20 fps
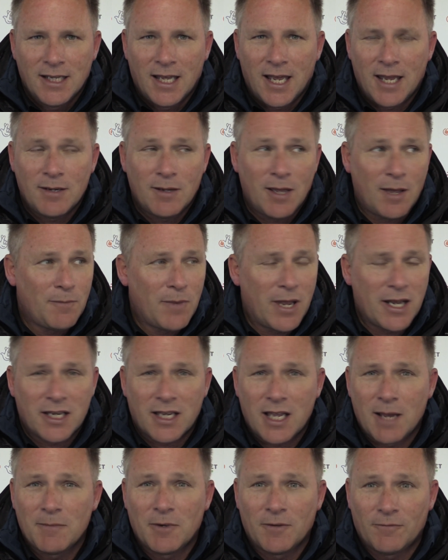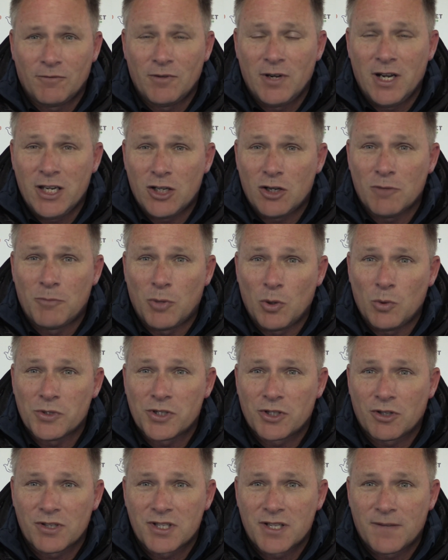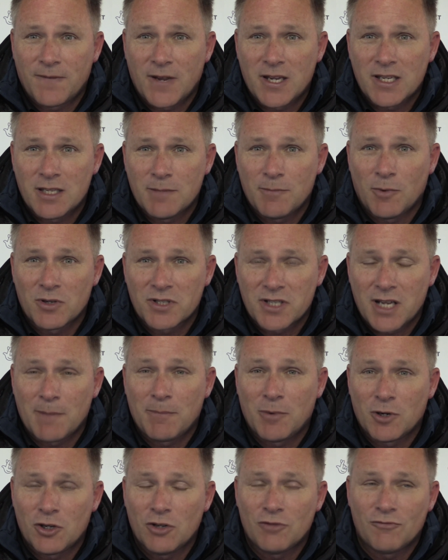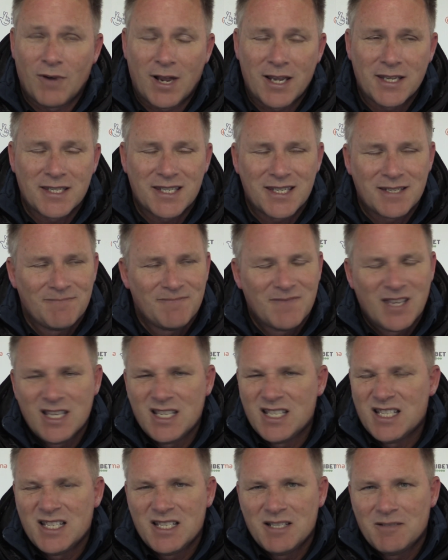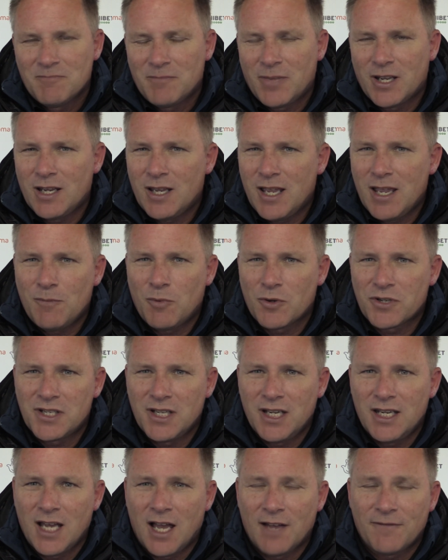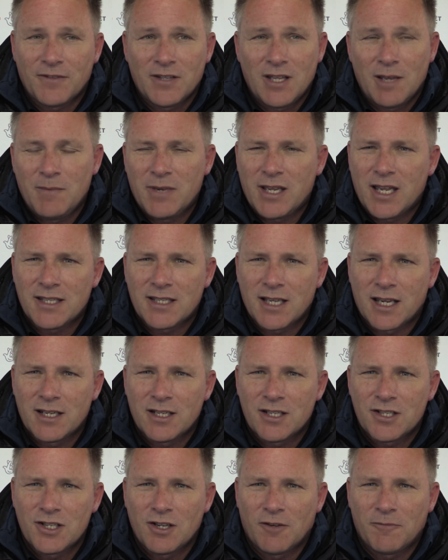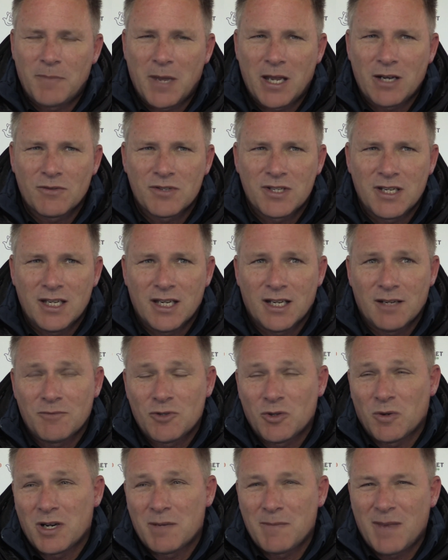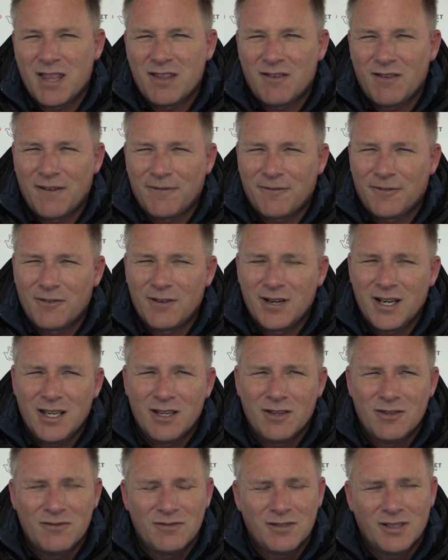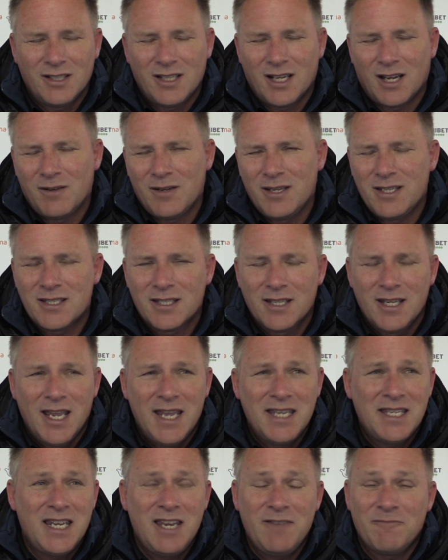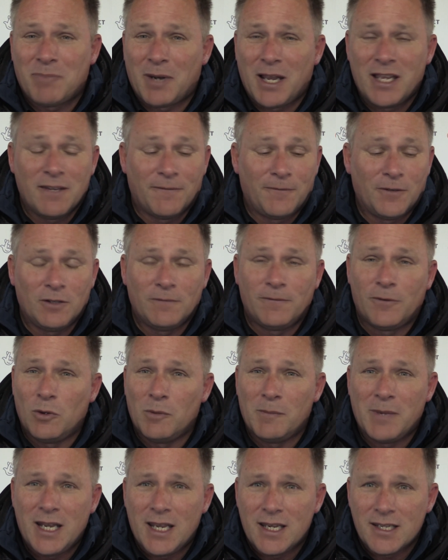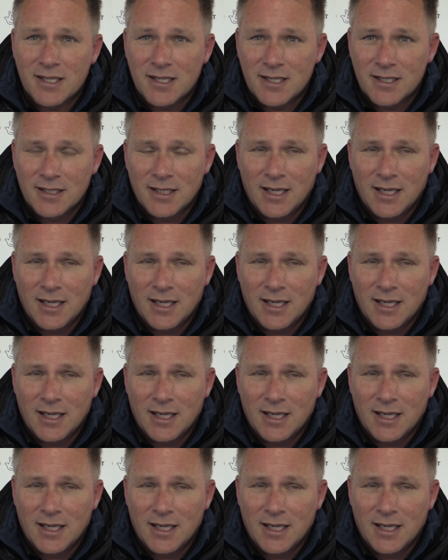And we had a couple of really good balls across the face of the box, a couple of good runs, but it wasn't enough. And then we get done in a soft penalty. And I'm talking about the referee, who he didn't even play the full 4 minutes.